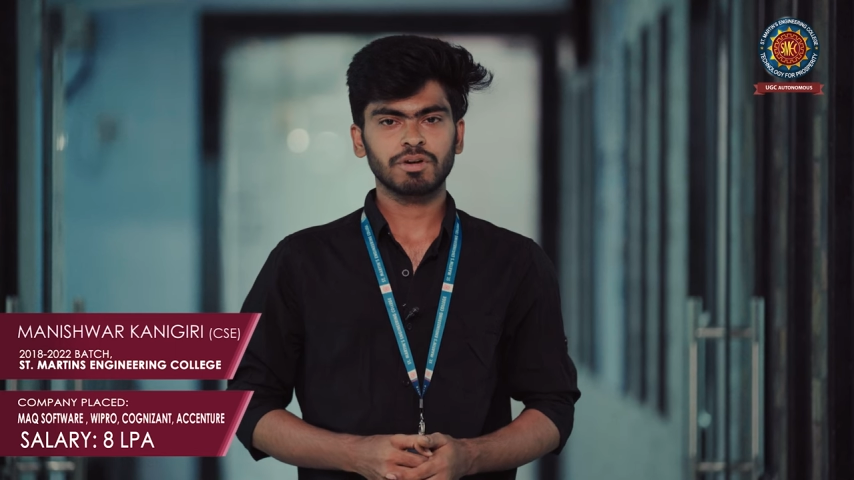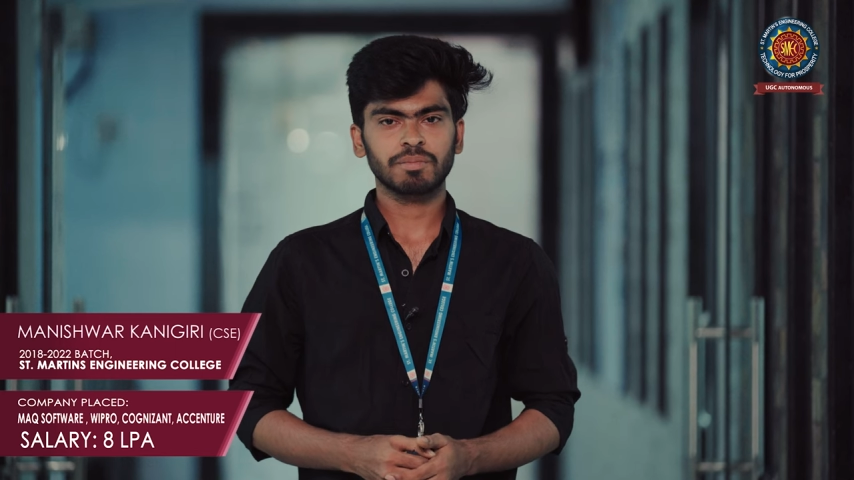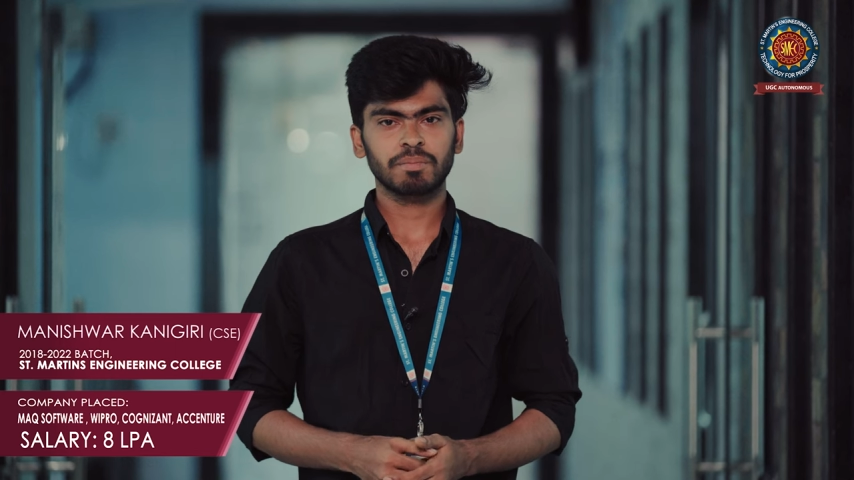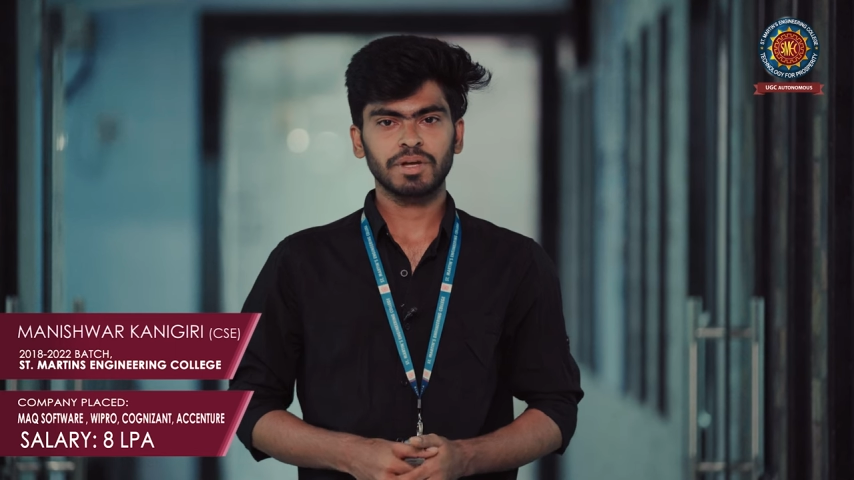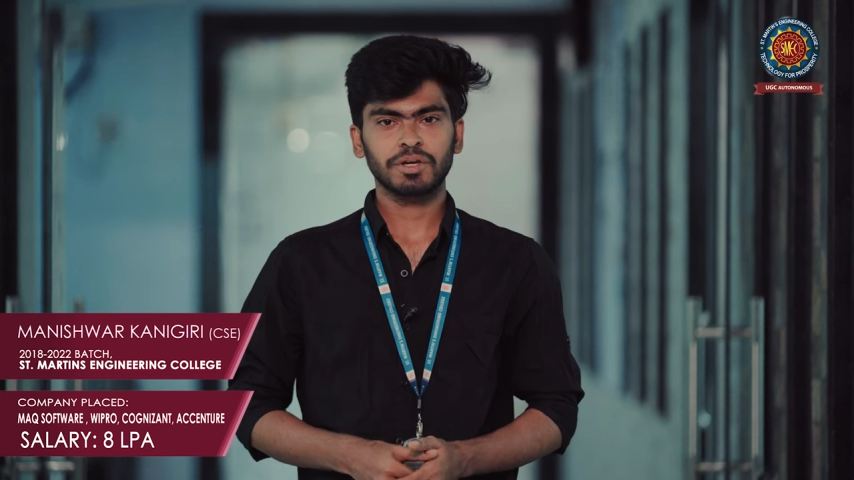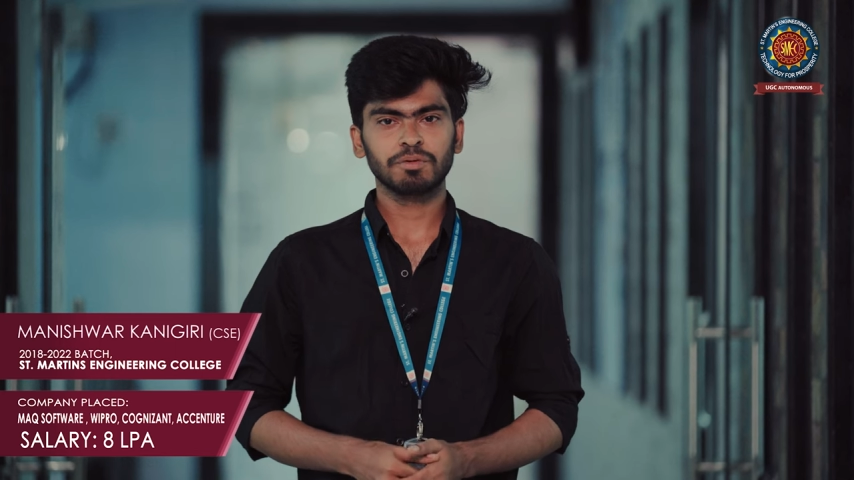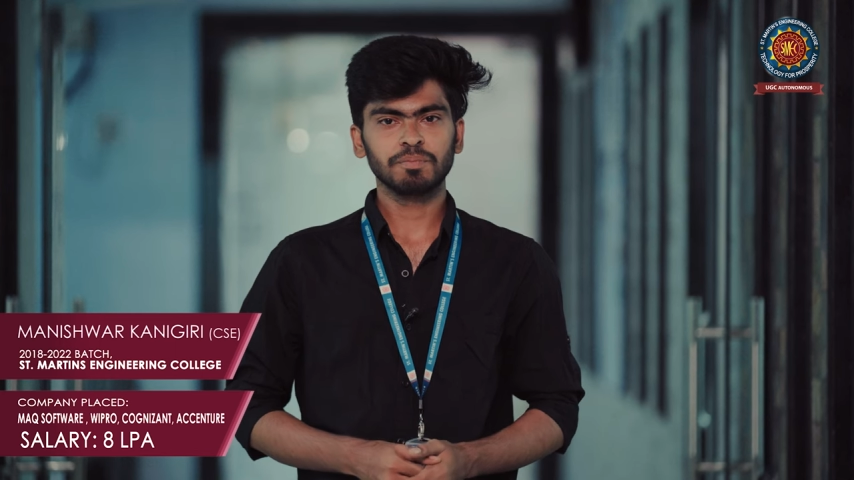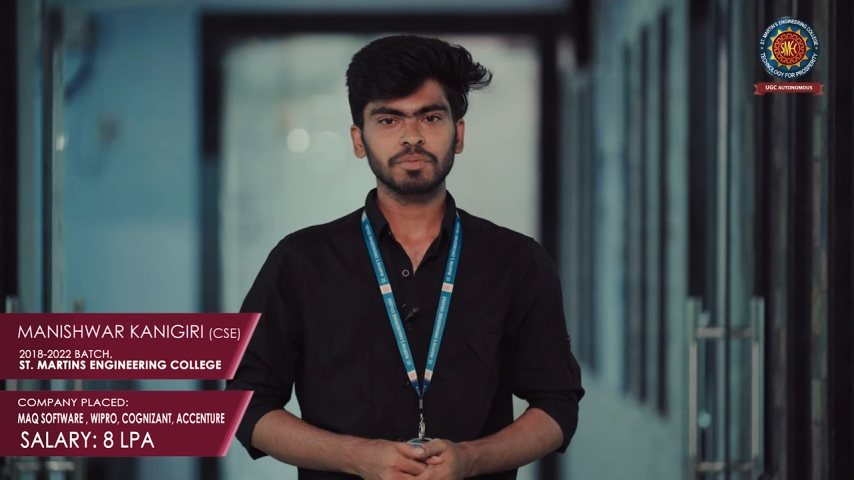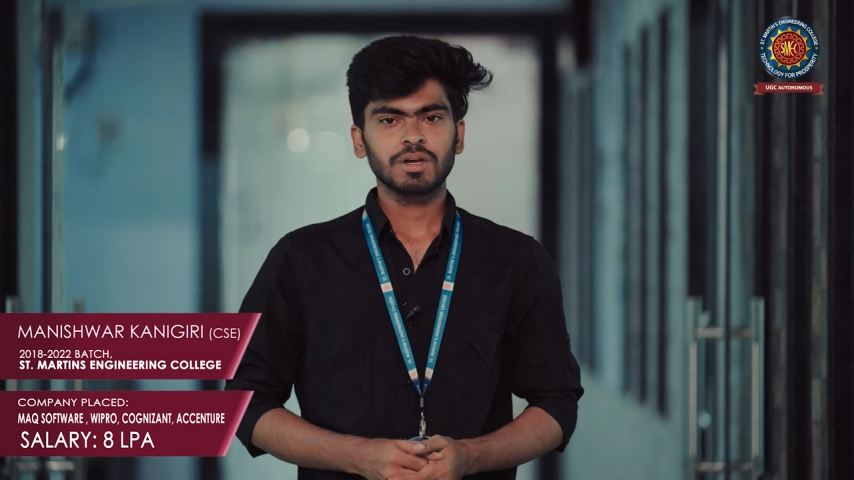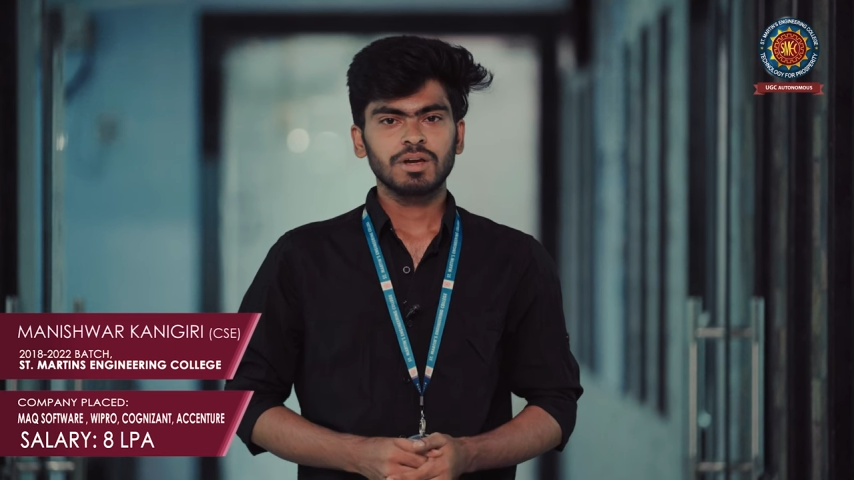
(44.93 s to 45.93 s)
from
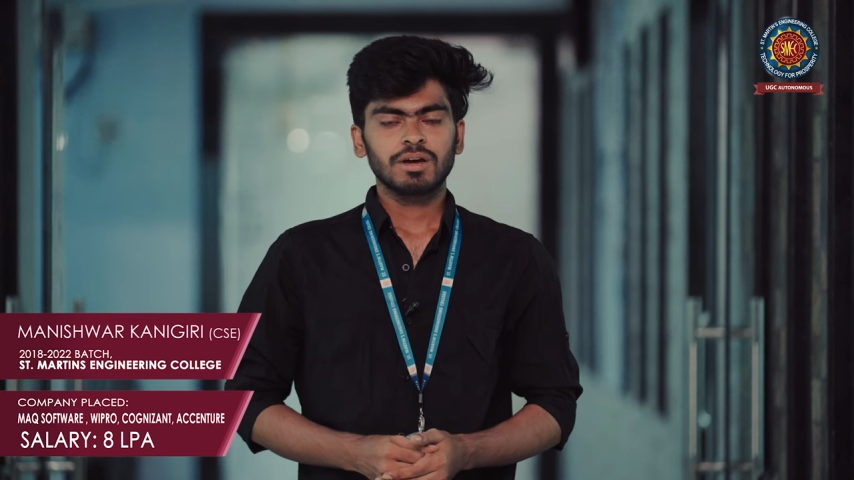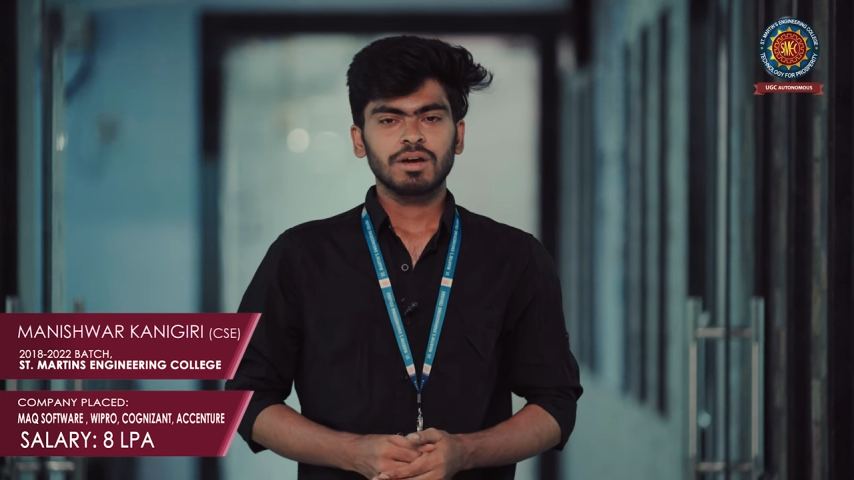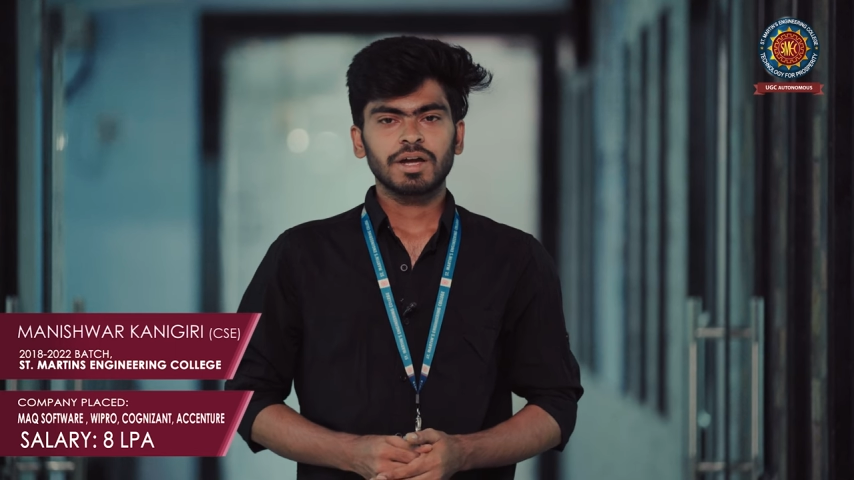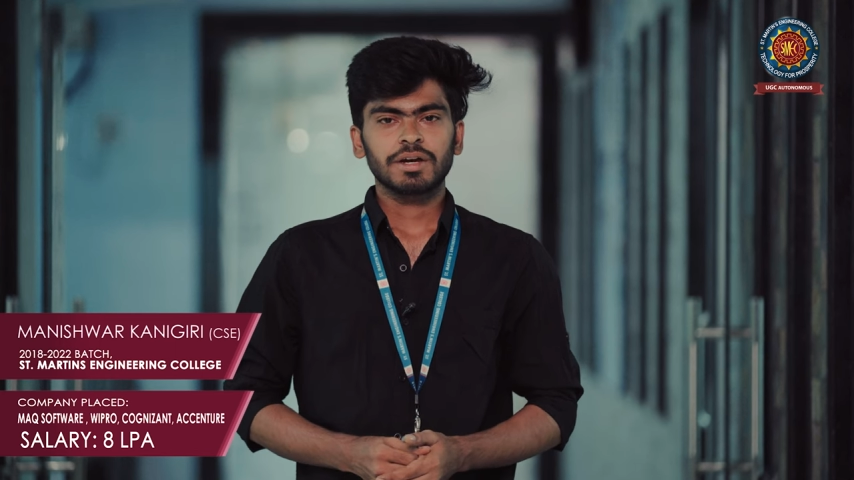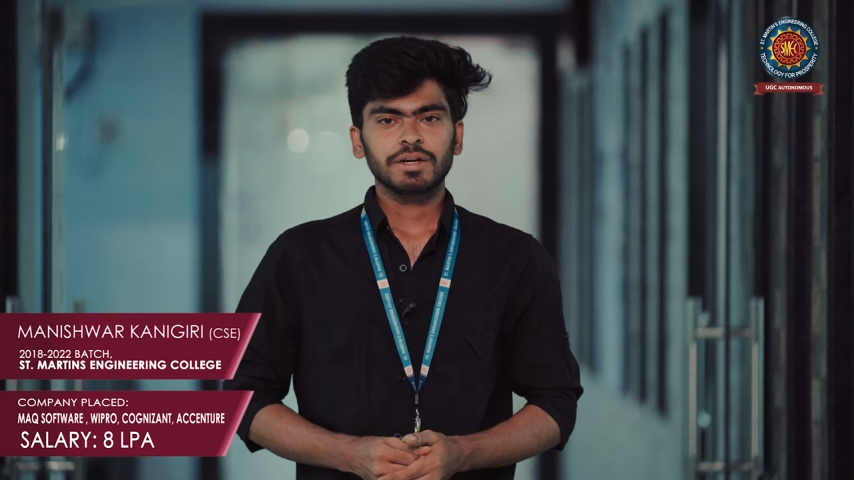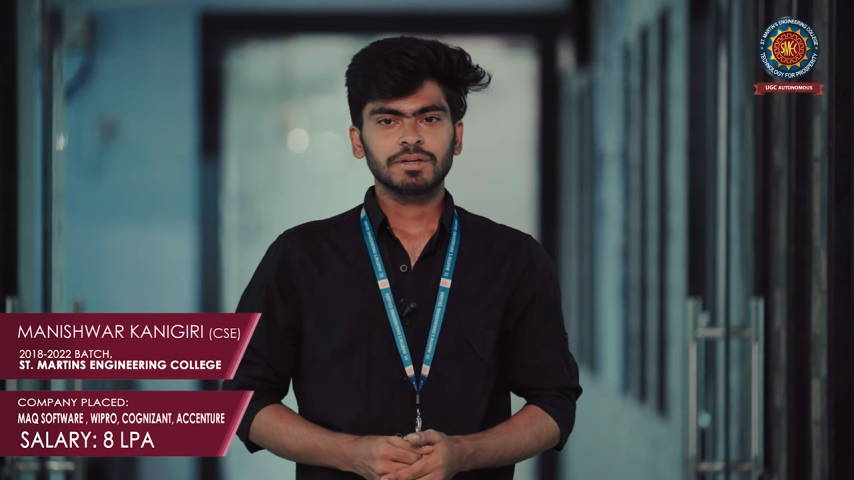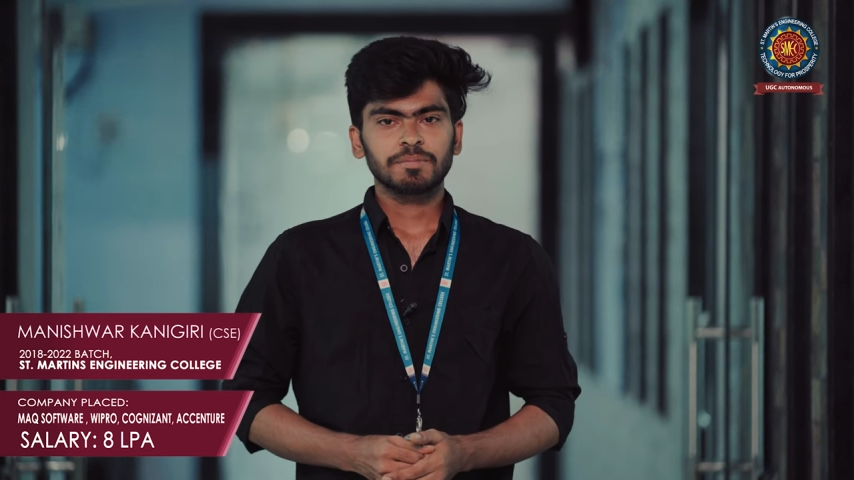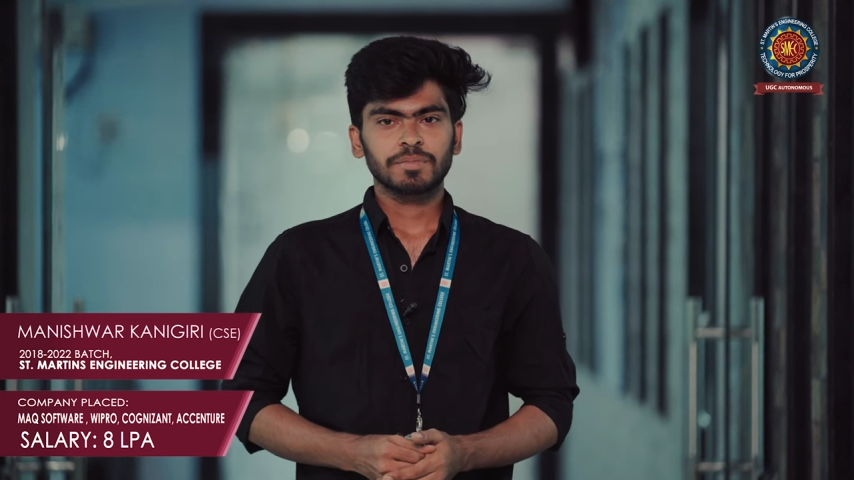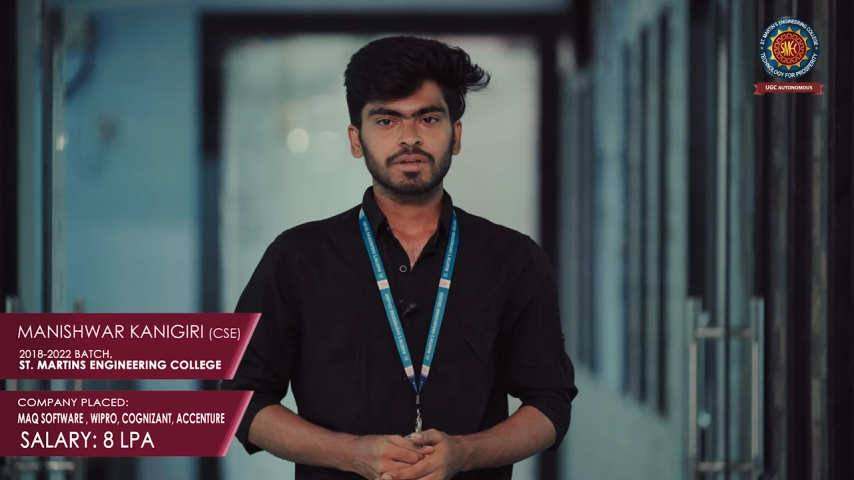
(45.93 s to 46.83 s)
MAQ, and